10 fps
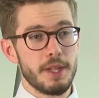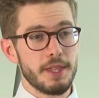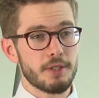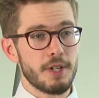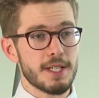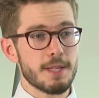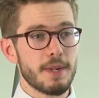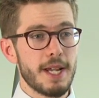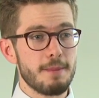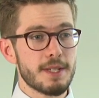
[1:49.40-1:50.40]
when the crisis
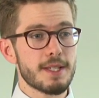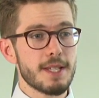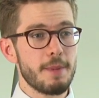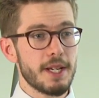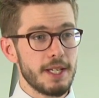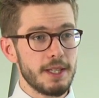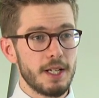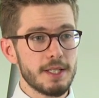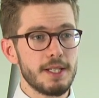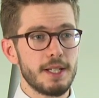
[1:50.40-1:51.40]
became systemic in
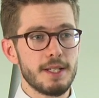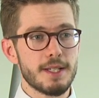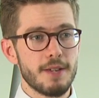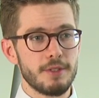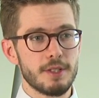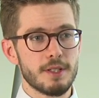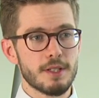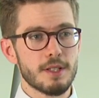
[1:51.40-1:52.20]
nineteen ninety-seven.